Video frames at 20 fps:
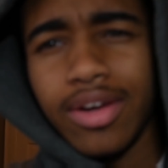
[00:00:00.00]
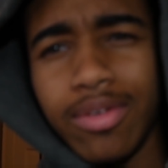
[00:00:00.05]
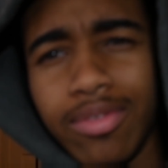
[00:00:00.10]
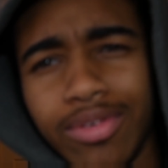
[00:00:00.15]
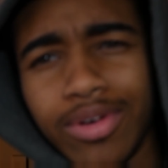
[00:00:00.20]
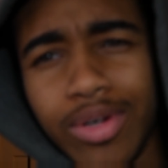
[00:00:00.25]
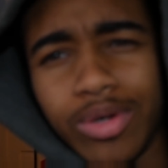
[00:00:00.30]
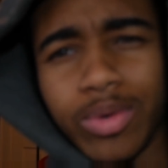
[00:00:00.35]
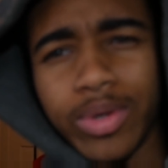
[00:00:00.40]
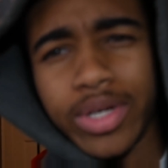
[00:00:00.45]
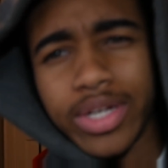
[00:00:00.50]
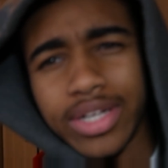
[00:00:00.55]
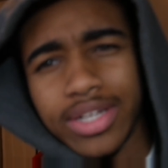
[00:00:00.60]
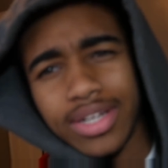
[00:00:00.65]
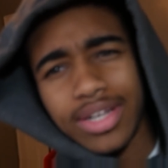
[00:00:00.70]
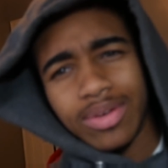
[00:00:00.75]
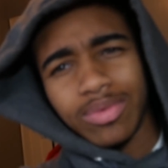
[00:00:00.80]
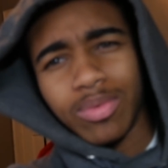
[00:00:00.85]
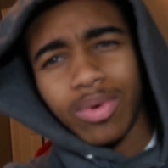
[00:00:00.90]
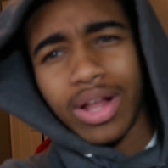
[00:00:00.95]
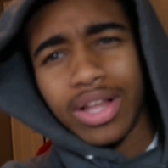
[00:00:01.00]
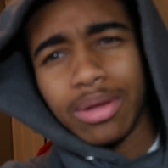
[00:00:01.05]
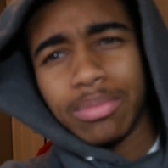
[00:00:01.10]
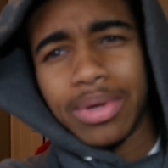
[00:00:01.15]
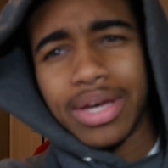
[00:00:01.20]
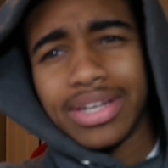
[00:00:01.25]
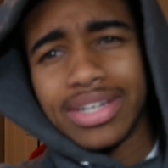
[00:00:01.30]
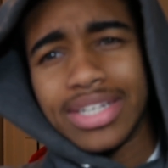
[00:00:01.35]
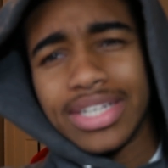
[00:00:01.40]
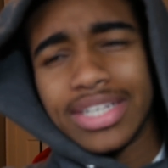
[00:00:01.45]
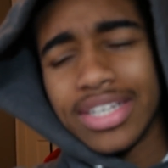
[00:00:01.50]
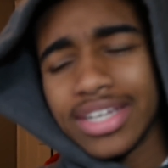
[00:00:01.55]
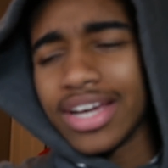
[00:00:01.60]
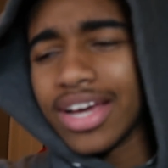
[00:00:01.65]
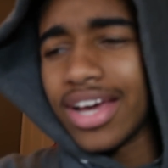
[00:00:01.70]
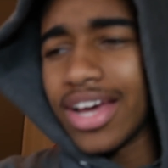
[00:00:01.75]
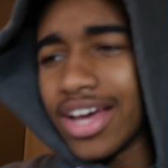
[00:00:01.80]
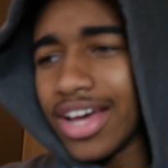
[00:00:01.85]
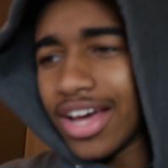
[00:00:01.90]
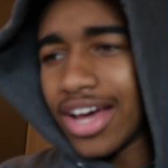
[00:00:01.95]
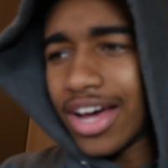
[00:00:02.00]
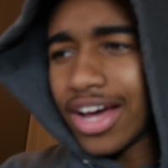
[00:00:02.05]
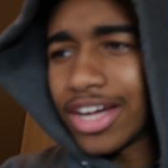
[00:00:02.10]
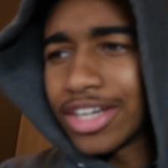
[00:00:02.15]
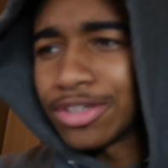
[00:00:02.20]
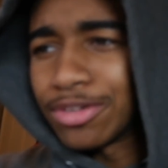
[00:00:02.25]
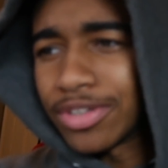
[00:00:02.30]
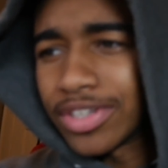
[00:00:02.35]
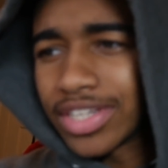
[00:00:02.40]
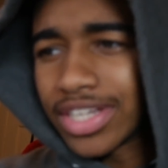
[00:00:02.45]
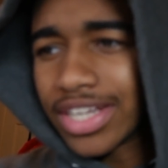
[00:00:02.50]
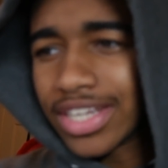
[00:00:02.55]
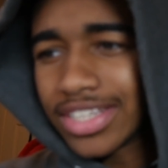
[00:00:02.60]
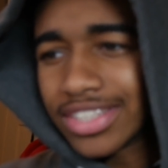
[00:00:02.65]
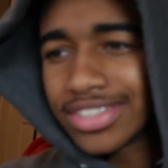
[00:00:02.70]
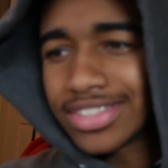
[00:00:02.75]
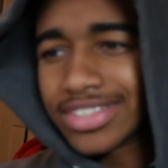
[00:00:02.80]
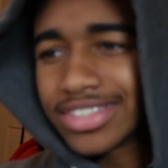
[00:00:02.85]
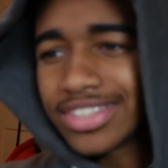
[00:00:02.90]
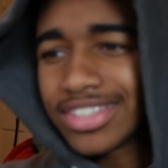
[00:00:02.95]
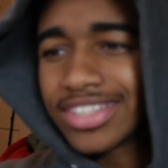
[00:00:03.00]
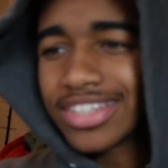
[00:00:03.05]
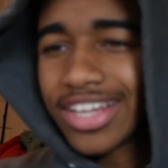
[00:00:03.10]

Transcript: Real quick, while I'm editing, I realized,